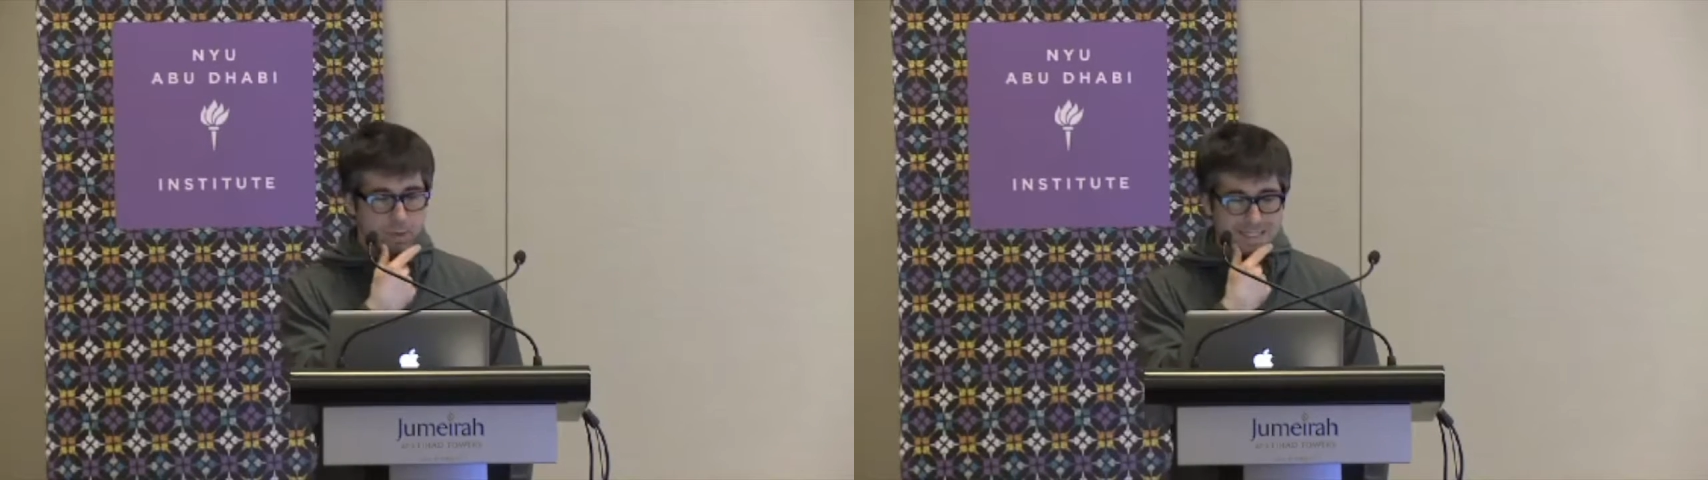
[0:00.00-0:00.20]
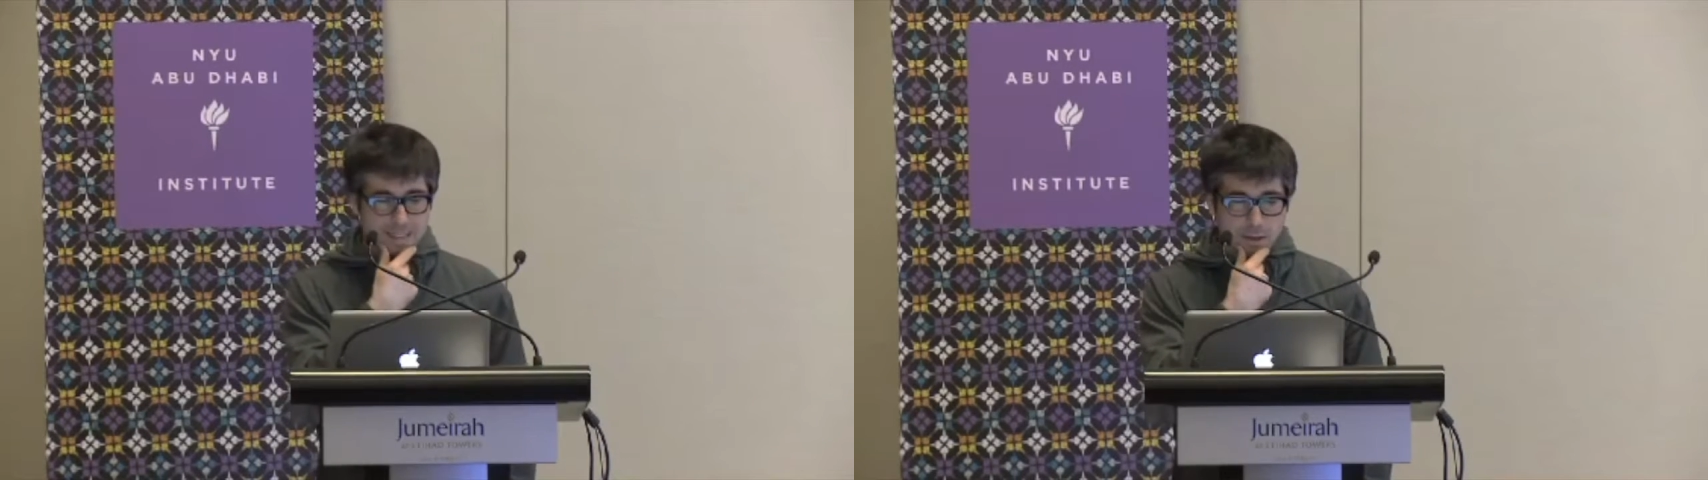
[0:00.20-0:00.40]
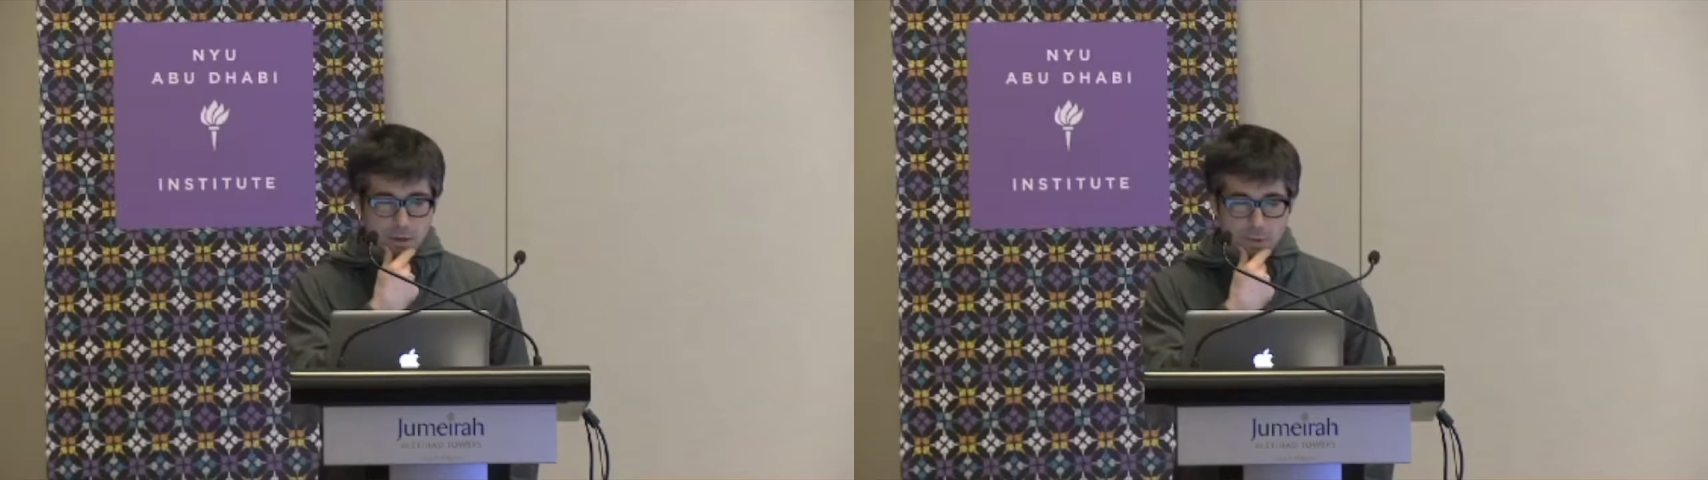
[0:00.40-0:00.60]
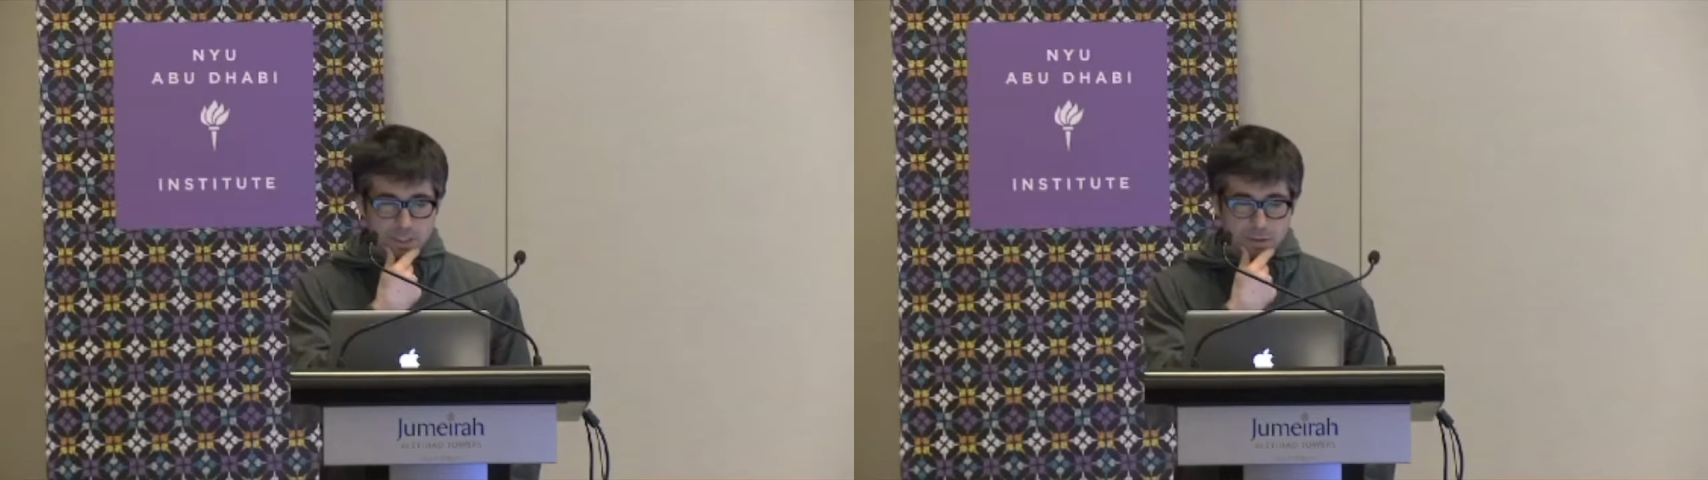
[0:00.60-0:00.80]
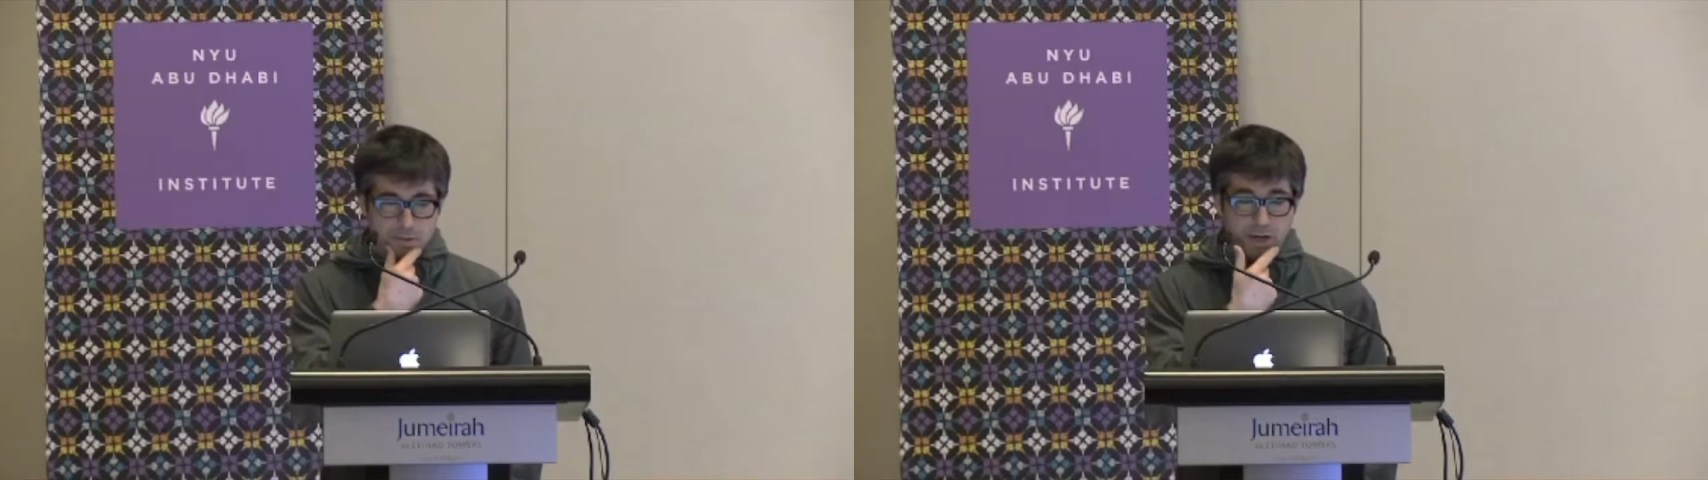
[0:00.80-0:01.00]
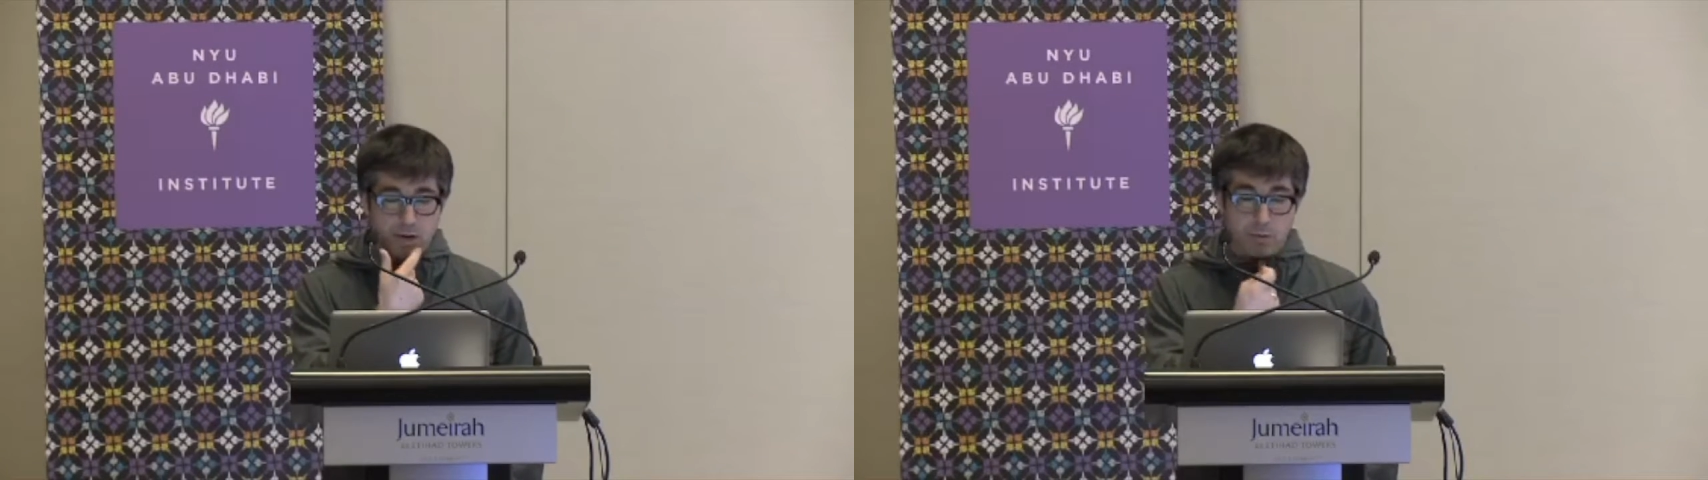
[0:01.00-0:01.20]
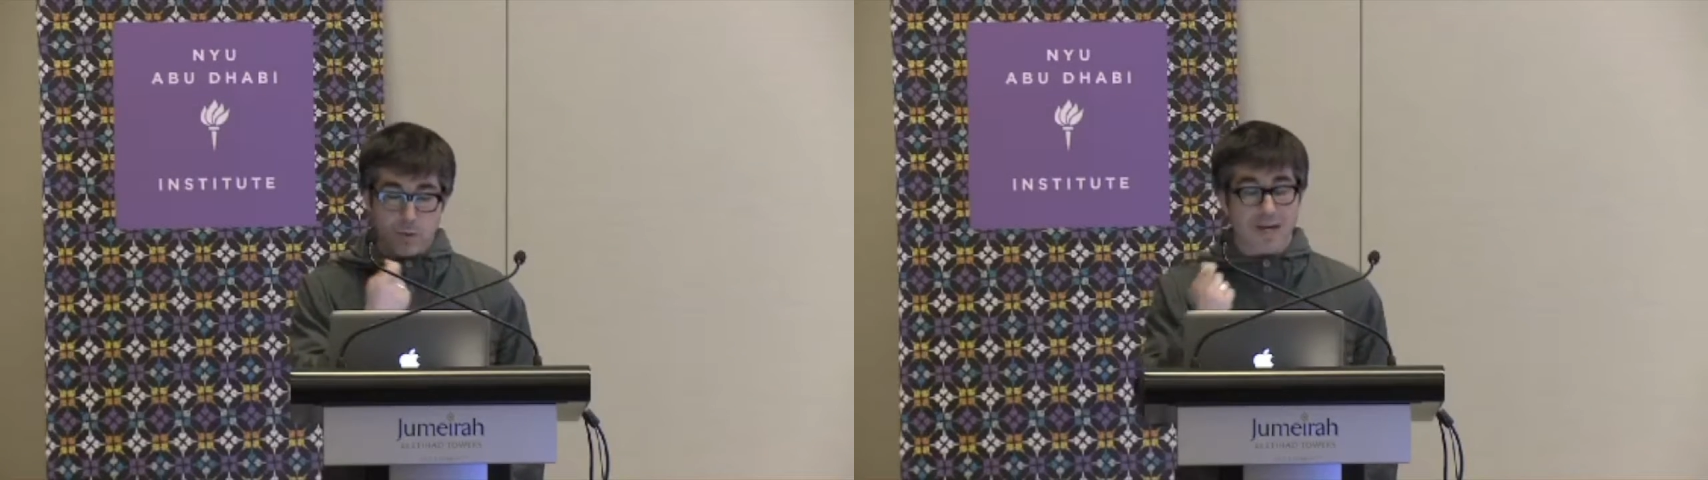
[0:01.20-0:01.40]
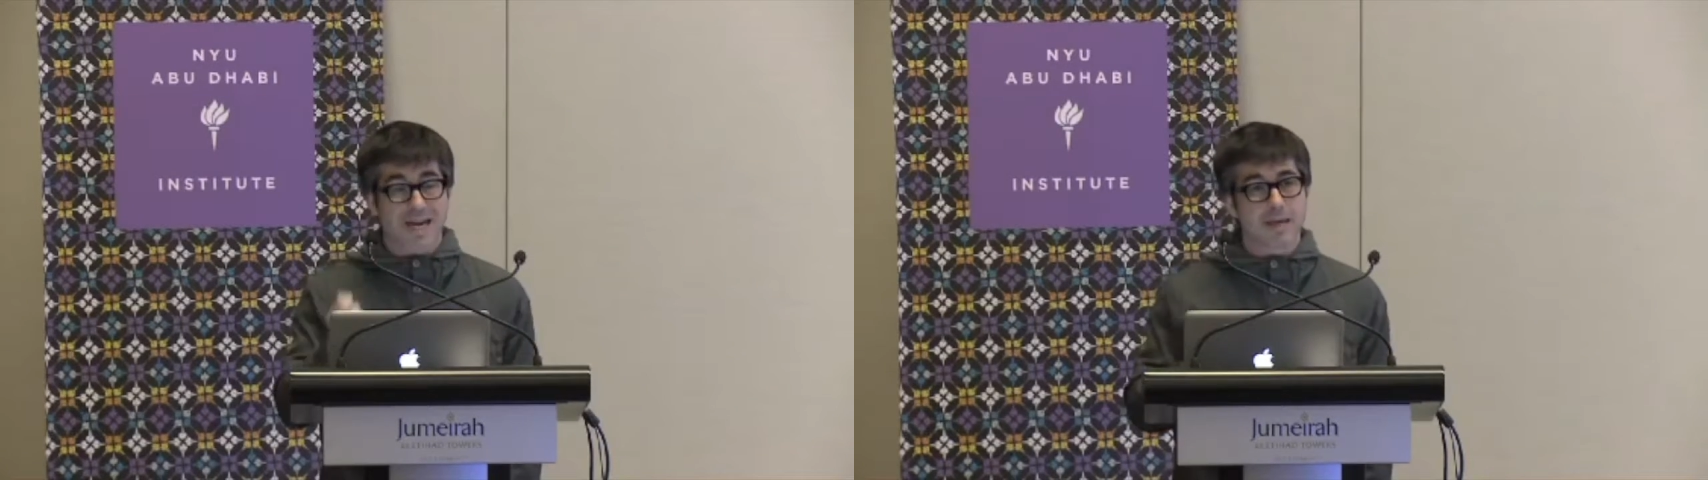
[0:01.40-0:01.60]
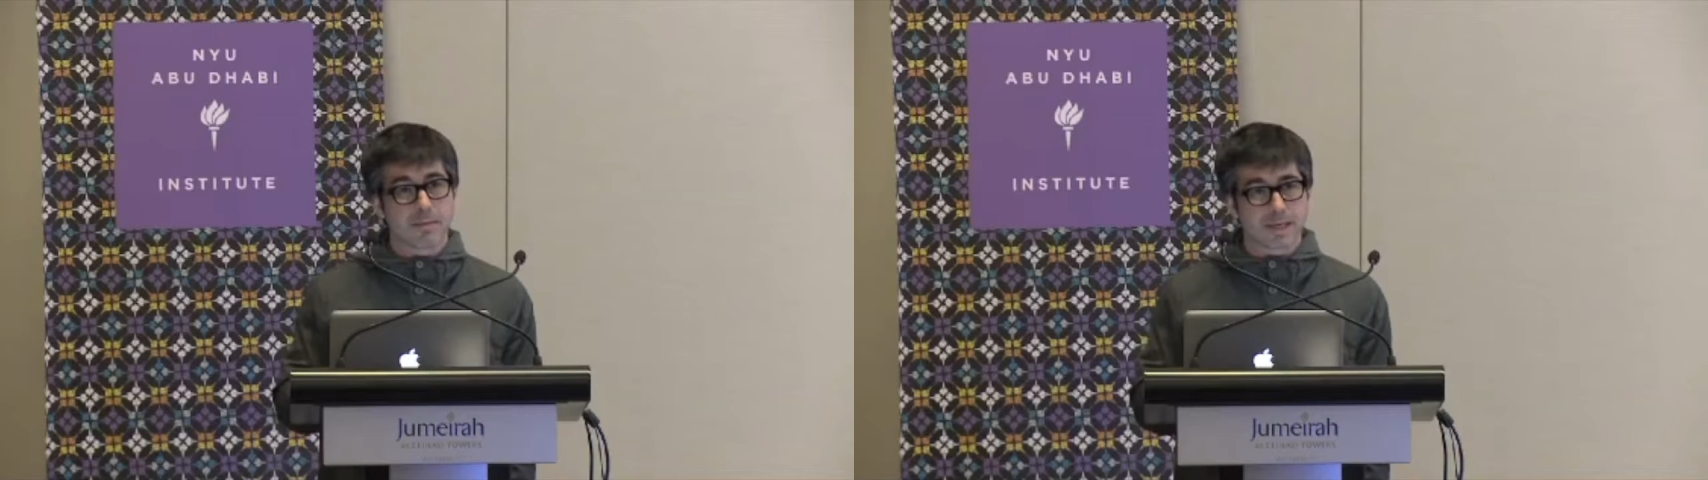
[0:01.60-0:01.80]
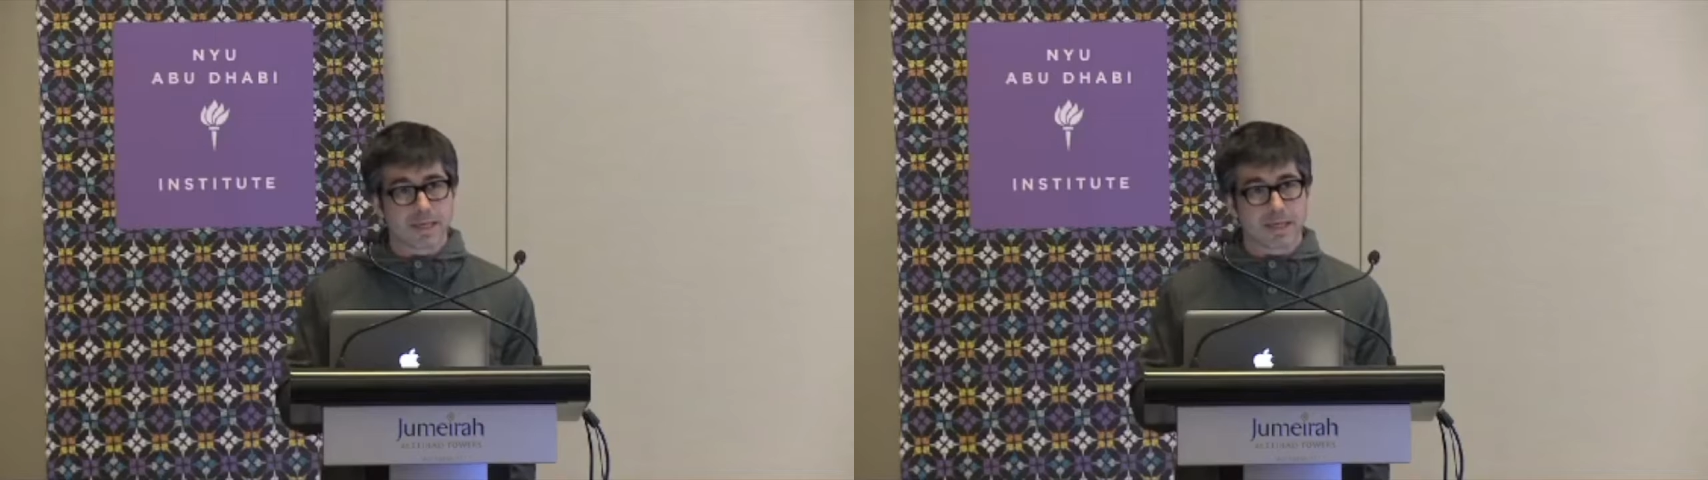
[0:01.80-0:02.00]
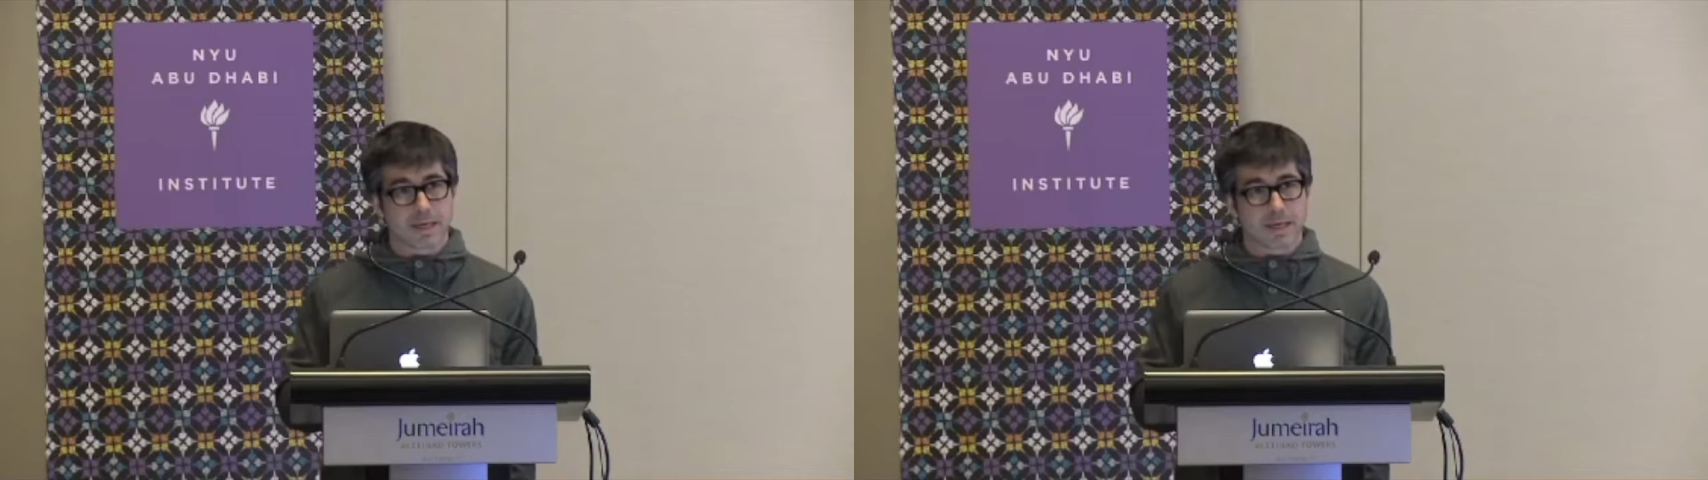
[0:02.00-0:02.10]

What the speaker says: asking the question of how reliably